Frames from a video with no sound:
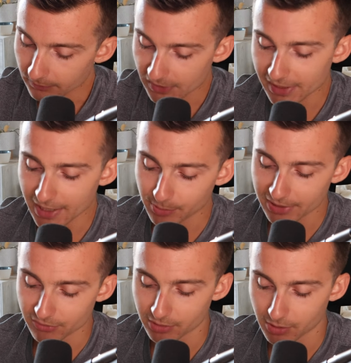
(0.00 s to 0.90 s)
Stock
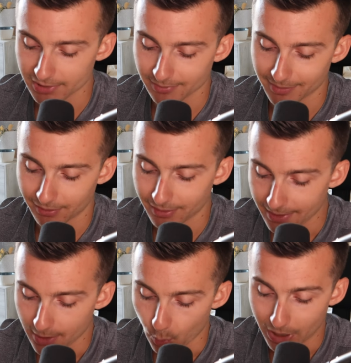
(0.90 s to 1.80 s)
price right across the middle.
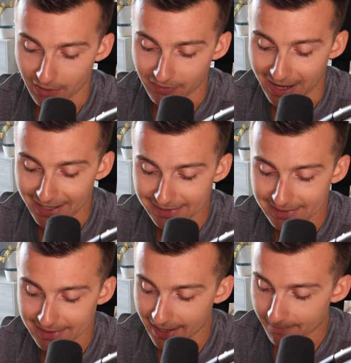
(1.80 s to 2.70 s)
We have I
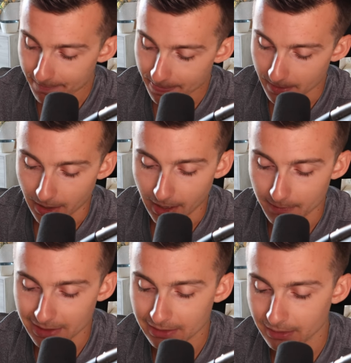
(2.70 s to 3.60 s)
T M
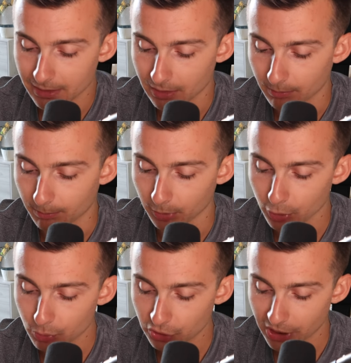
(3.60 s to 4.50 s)
um, in the
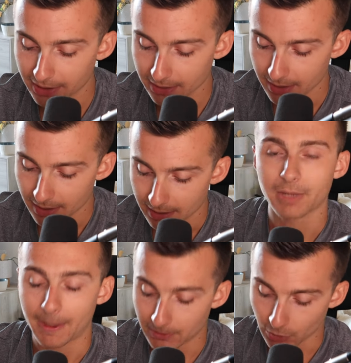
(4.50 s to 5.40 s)
blue shading,
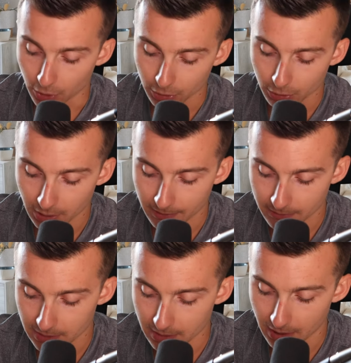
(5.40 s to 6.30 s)
and the darker
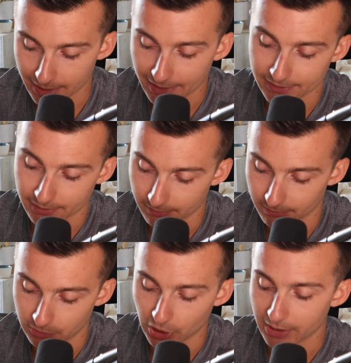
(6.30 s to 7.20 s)
and the, I guess,
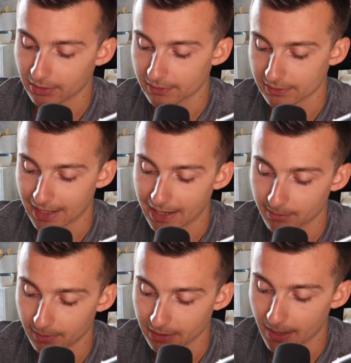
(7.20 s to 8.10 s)
shading is the out of
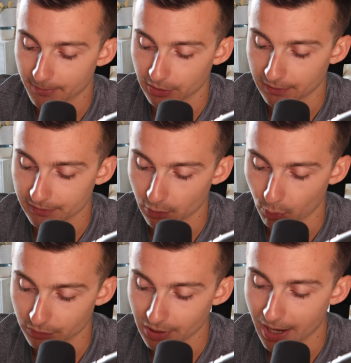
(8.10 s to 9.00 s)
the money options.
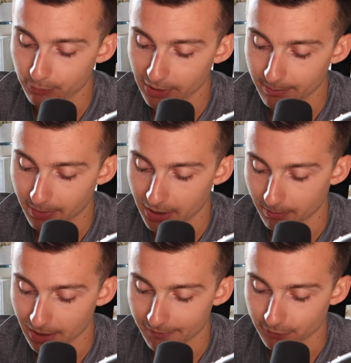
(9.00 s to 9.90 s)
So top right,
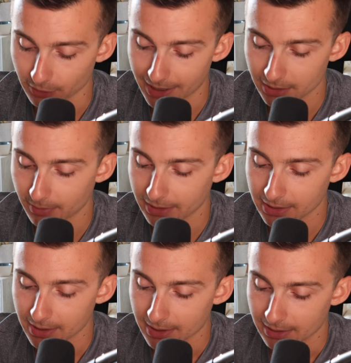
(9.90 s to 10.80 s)
bottom left are out of the money.